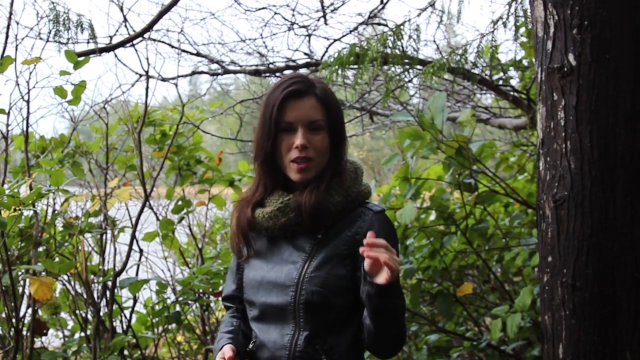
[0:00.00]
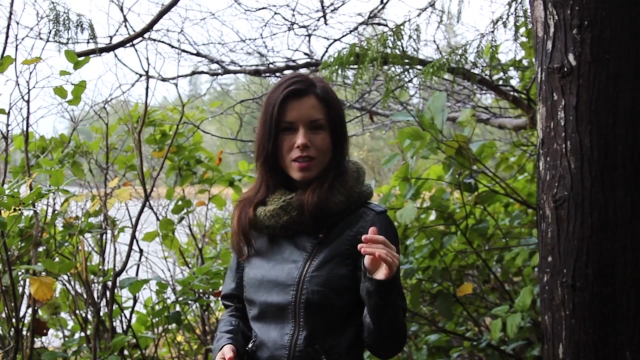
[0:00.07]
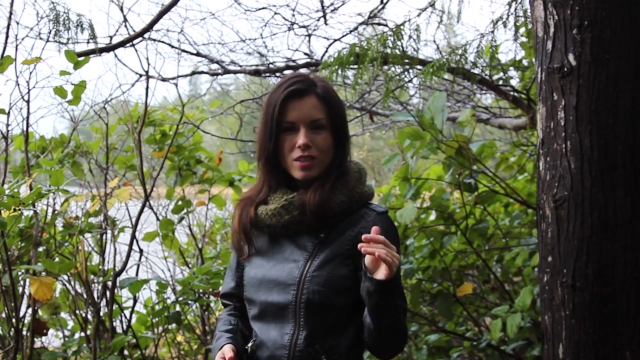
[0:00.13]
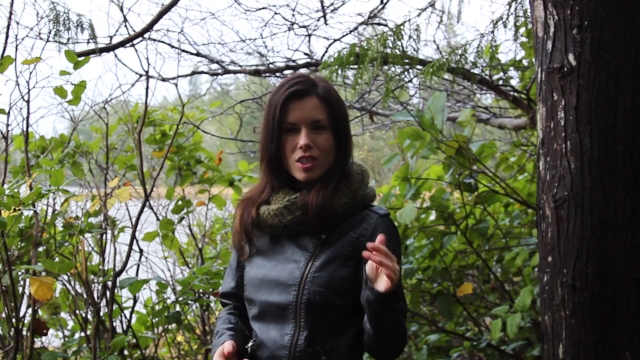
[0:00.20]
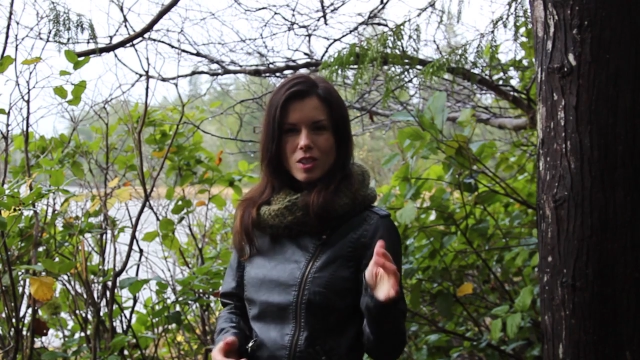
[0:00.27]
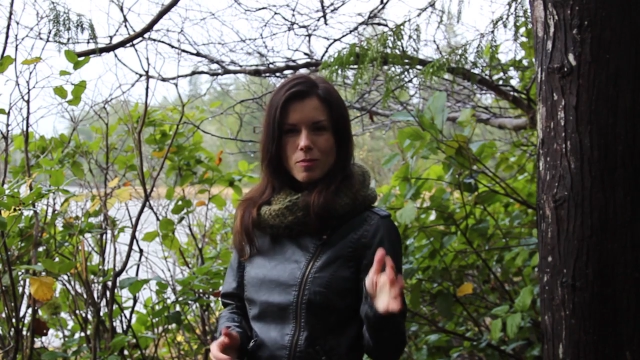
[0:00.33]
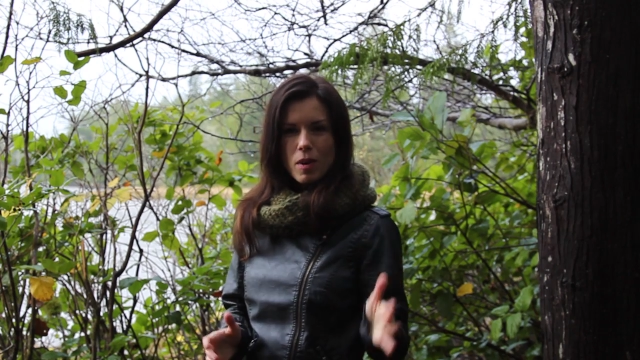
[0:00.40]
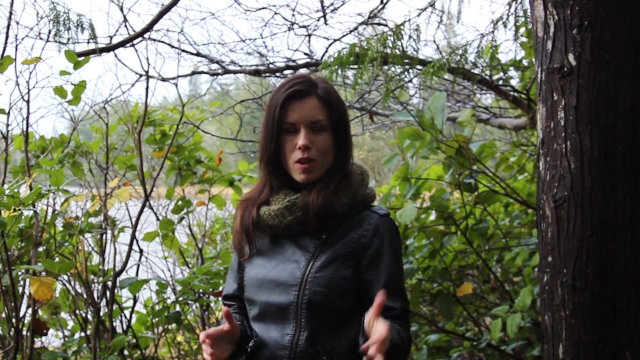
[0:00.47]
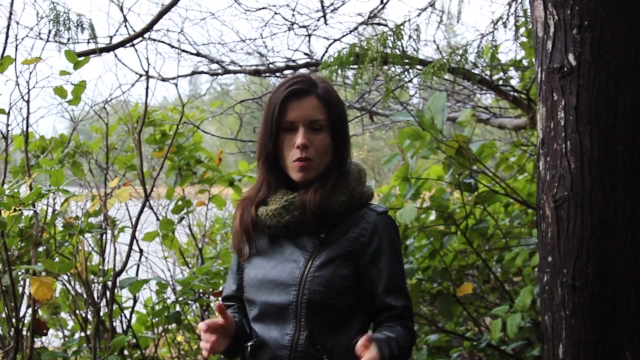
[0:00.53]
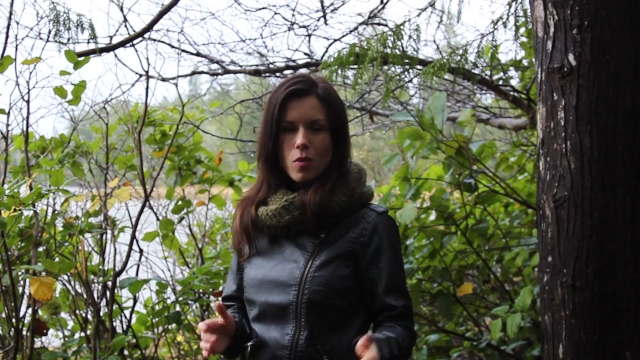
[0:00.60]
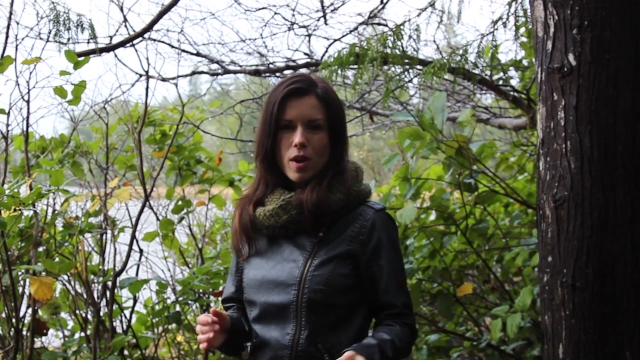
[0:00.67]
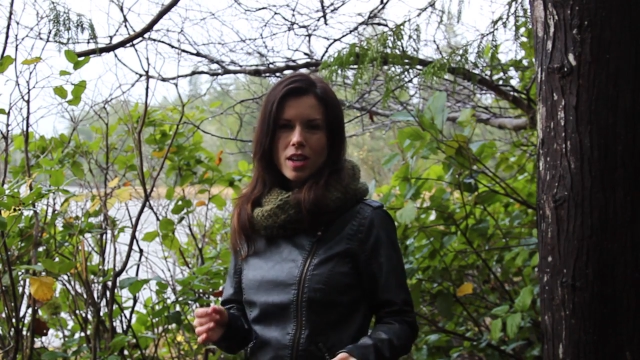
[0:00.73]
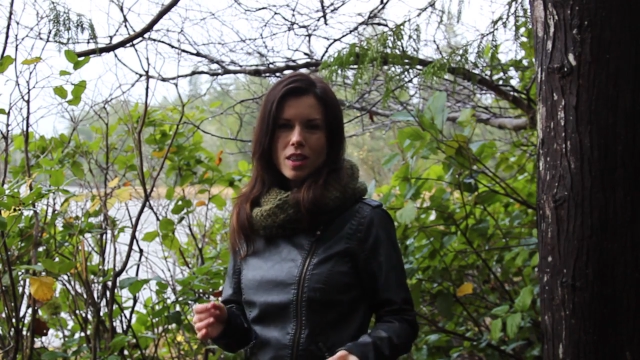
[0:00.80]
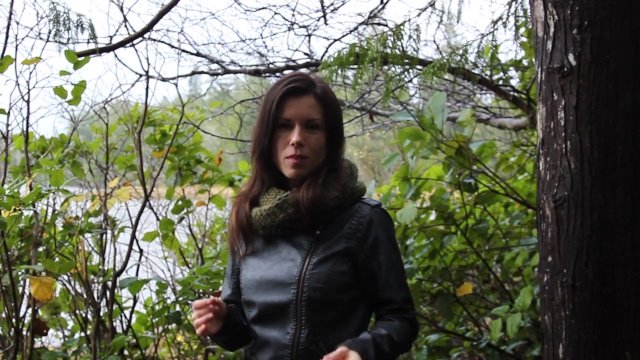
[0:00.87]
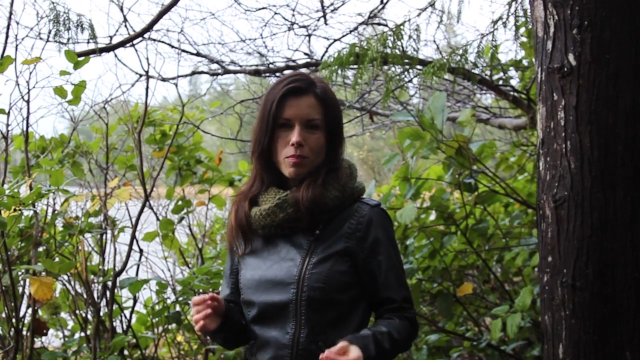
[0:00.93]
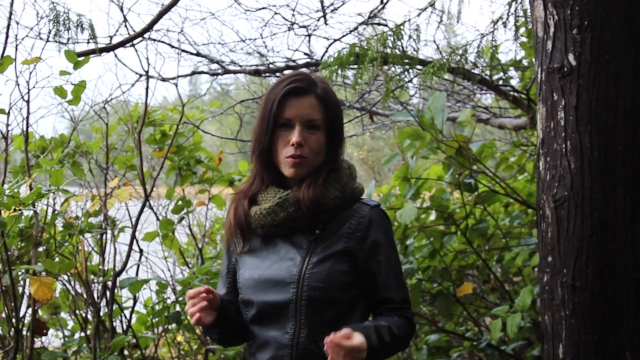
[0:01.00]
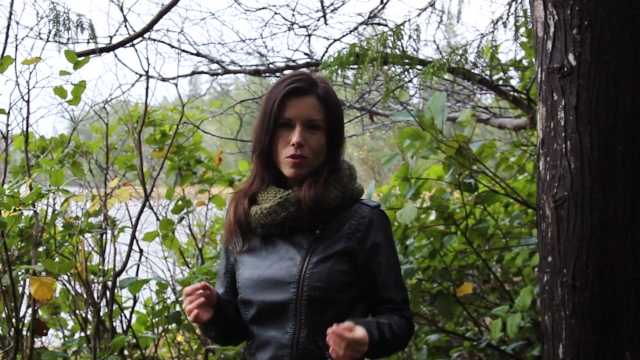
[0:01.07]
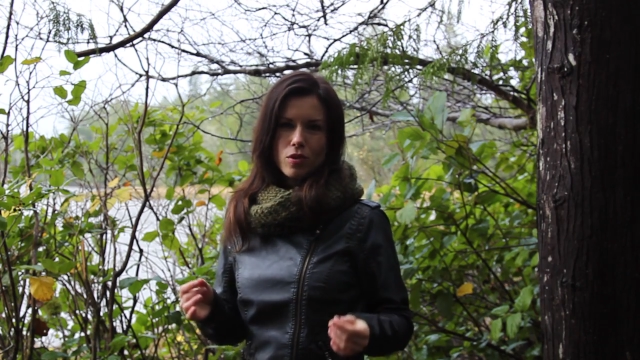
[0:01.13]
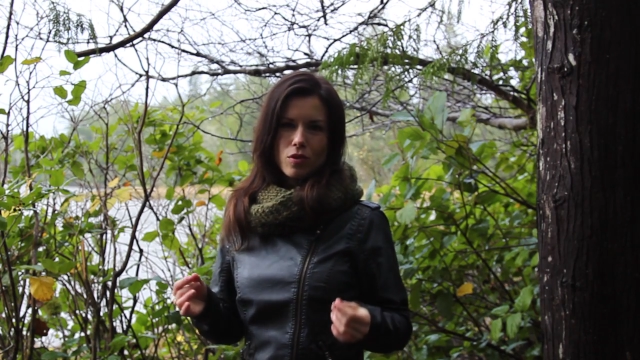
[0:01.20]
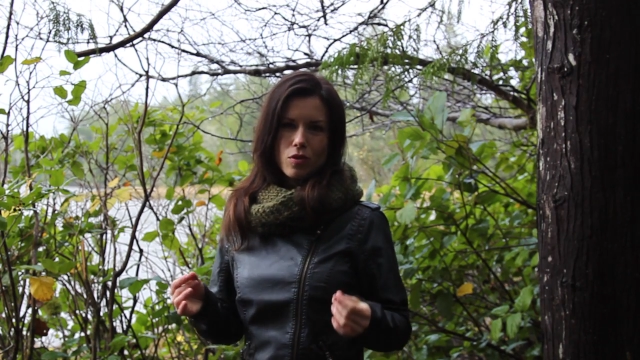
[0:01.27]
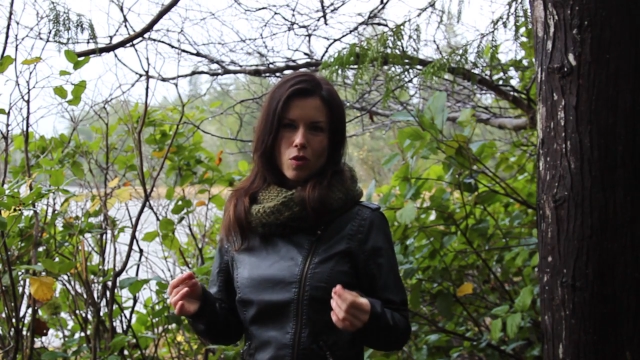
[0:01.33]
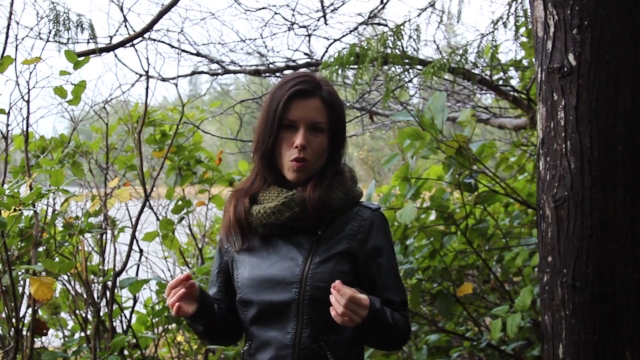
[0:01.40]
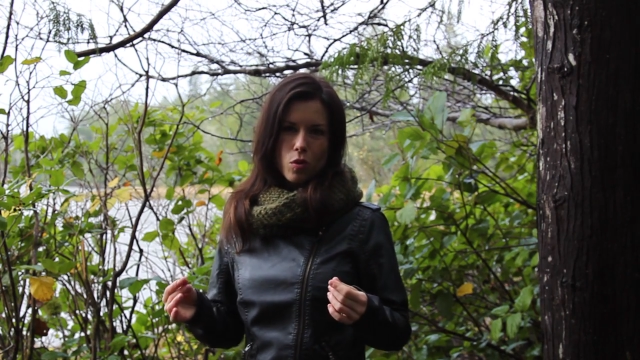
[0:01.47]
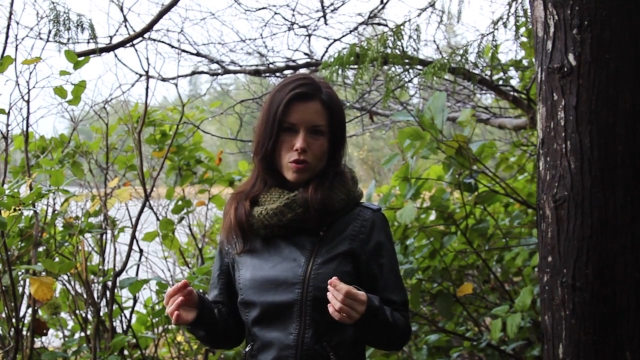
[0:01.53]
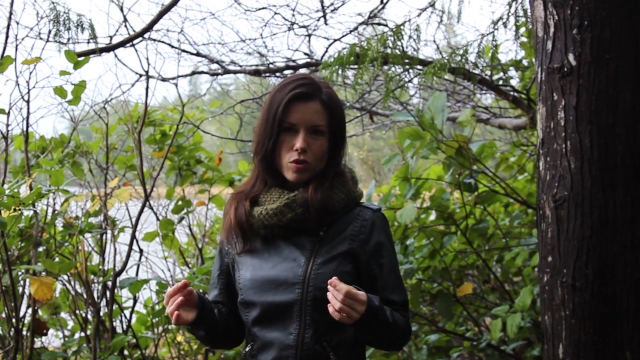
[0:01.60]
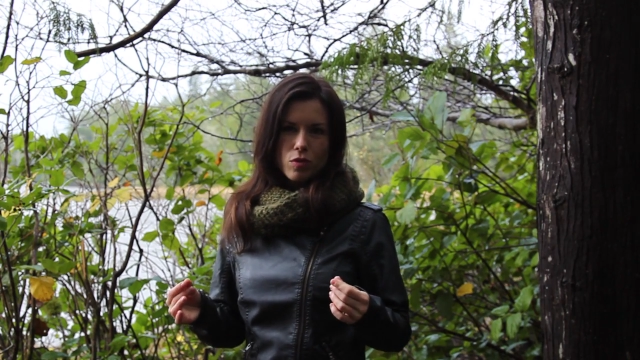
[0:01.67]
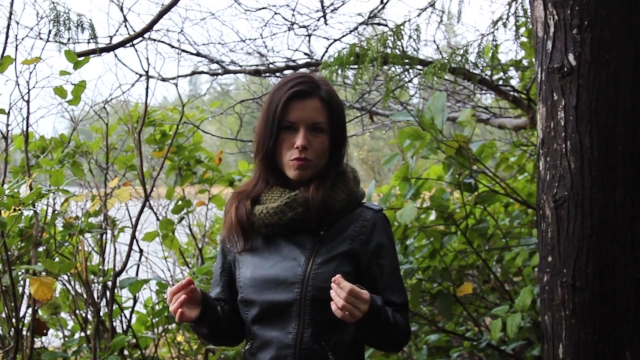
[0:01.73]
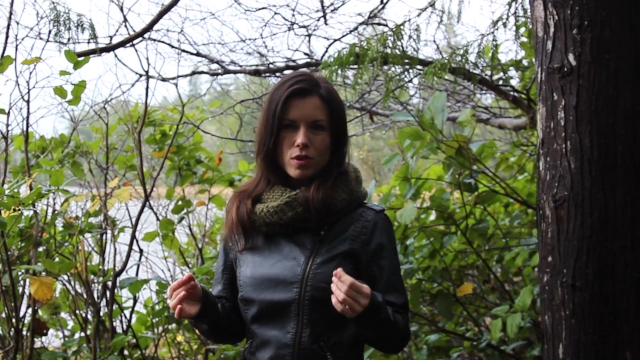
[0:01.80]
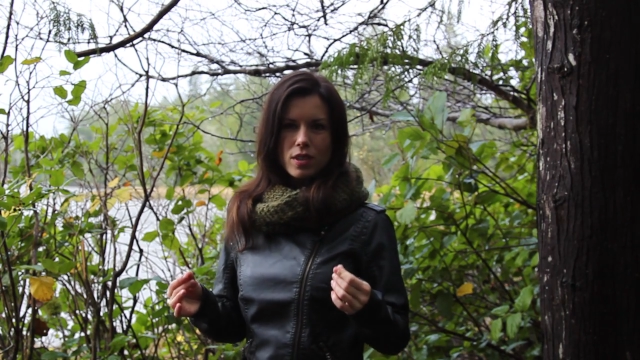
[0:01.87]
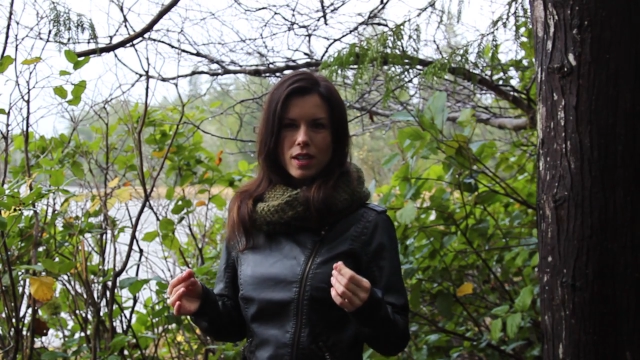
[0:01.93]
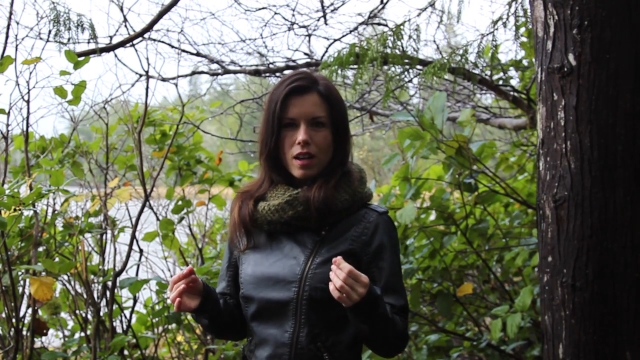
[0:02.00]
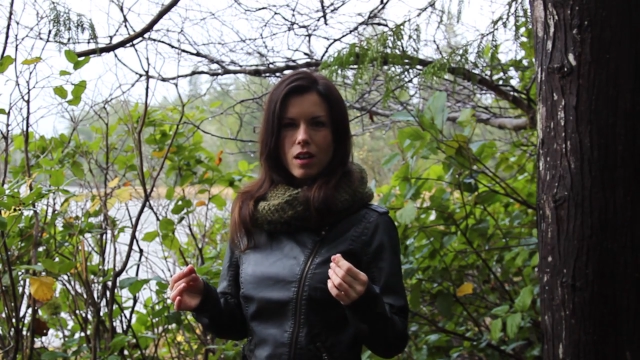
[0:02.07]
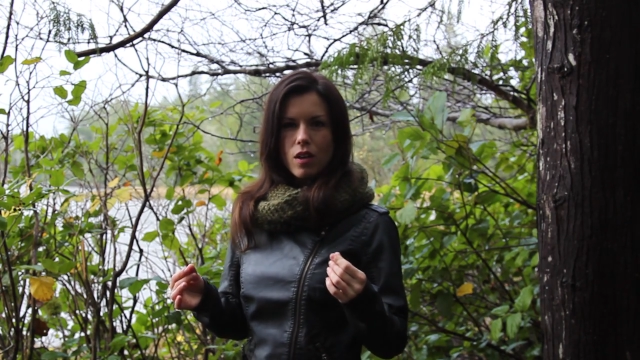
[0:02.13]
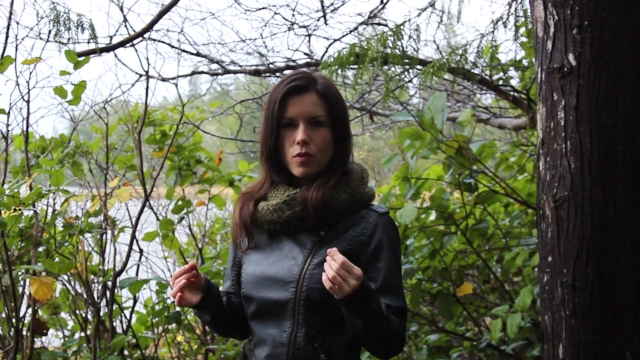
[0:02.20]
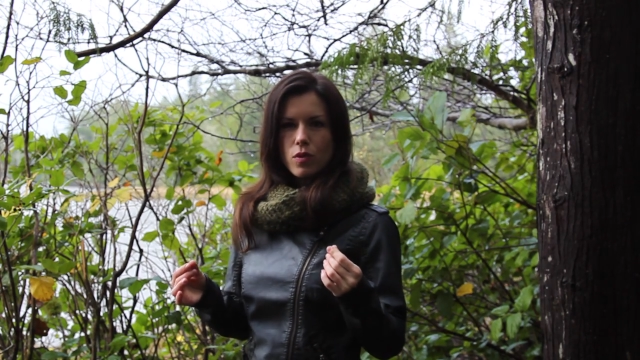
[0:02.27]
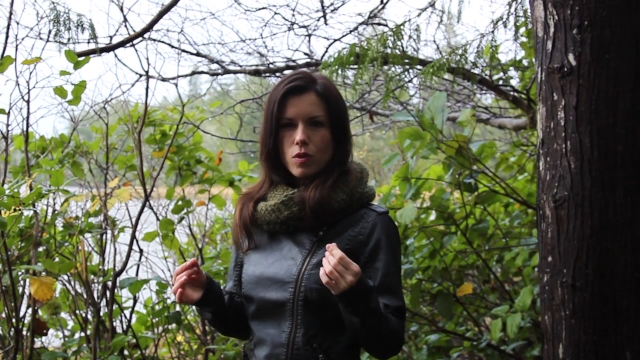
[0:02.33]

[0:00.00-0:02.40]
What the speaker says: just by the way the person holds themselves,